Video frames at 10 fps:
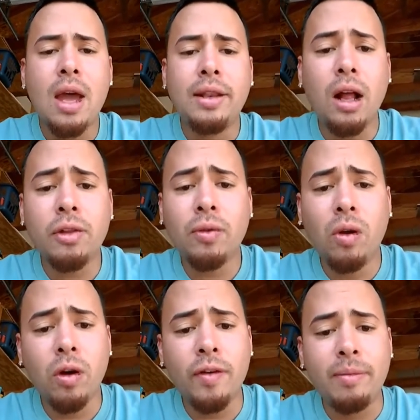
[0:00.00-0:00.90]
Now let's
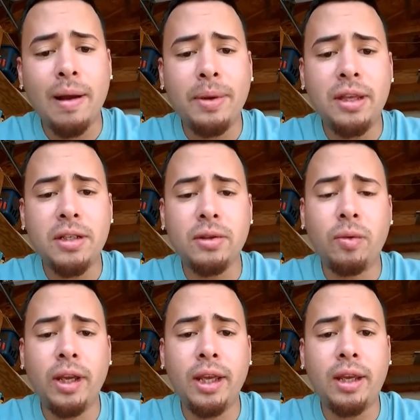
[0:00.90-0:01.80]
roll over to my beast of the
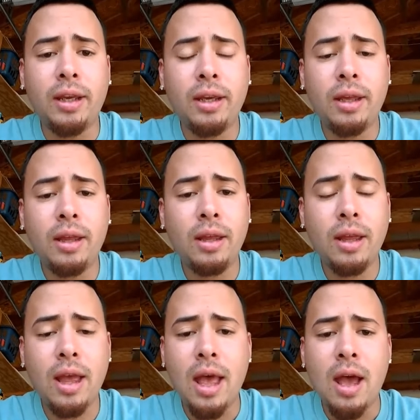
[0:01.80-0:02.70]
week.
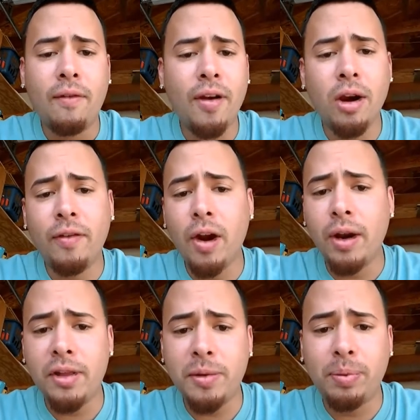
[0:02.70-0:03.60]
Very,
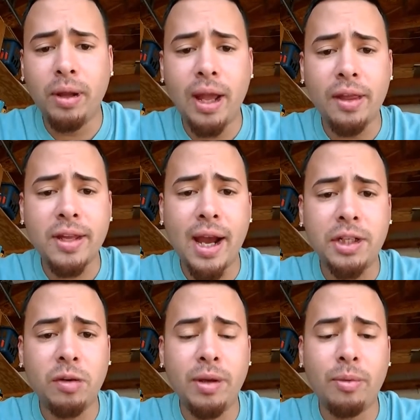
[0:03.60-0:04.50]
very easy play. This guy
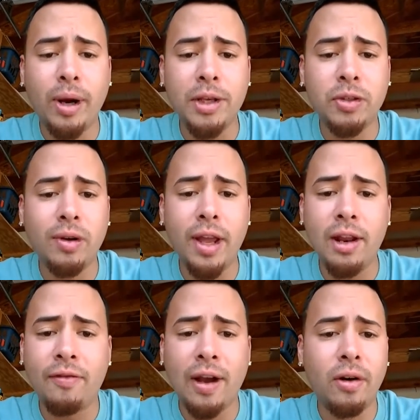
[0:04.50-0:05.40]
should be a price around
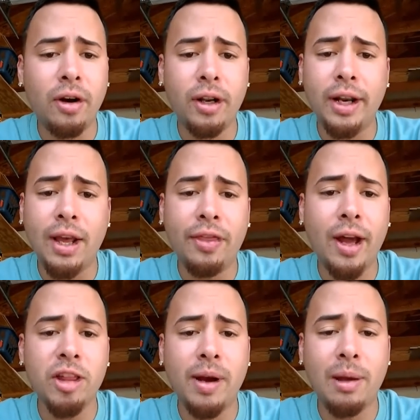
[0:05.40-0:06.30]
8,500 to
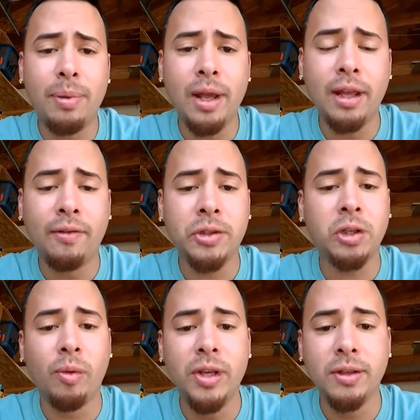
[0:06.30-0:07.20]
9,000, in my opinion. For
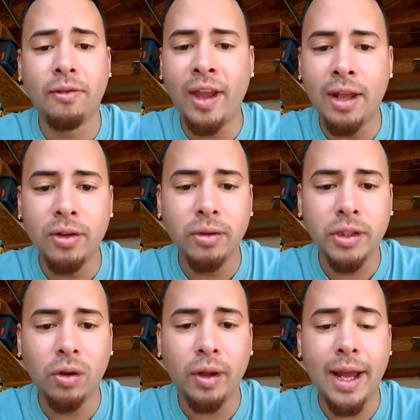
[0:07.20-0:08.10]
some reason, FanDuel
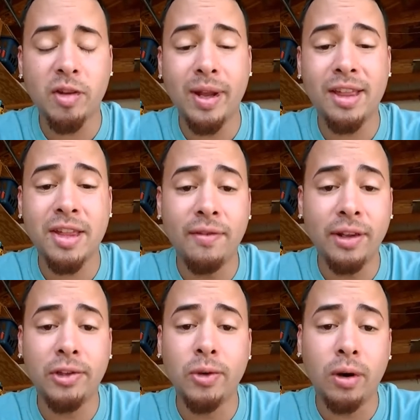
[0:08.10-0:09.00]
so only has him at
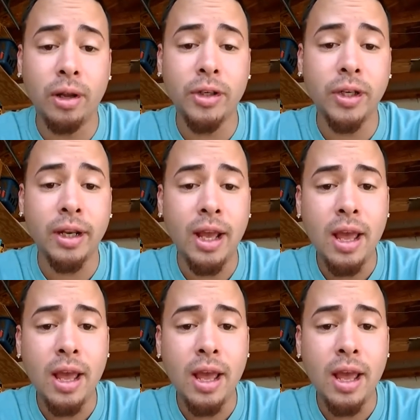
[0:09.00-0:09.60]
7,200.